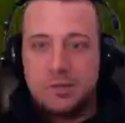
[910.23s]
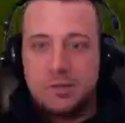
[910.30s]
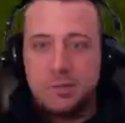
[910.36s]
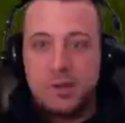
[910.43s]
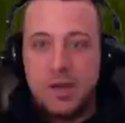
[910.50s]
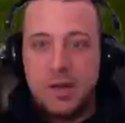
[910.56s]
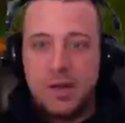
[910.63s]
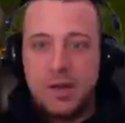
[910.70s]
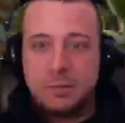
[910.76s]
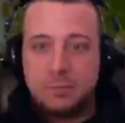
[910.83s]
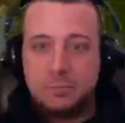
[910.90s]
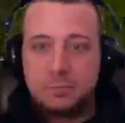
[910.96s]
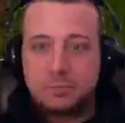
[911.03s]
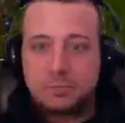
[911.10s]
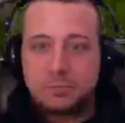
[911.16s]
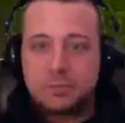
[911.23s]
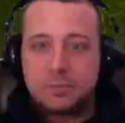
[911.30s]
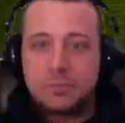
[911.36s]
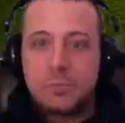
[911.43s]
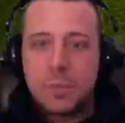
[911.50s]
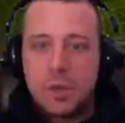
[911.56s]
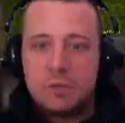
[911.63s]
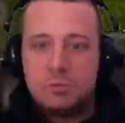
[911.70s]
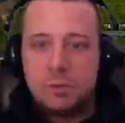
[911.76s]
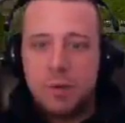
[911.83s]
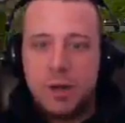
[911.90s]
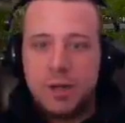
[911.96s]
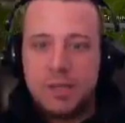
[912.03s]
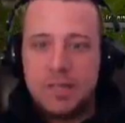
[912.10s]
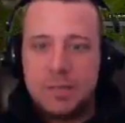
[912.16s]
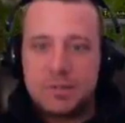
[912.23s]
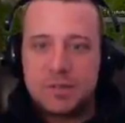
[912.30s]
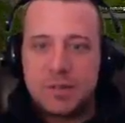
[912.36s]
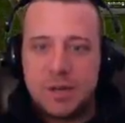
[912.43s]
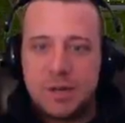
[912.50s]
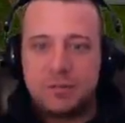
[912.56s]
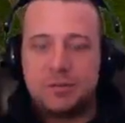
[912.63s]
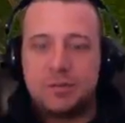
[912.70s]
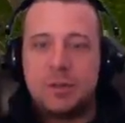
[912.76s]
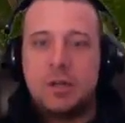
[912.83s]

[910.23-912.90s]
for rating is we want to keep stuff,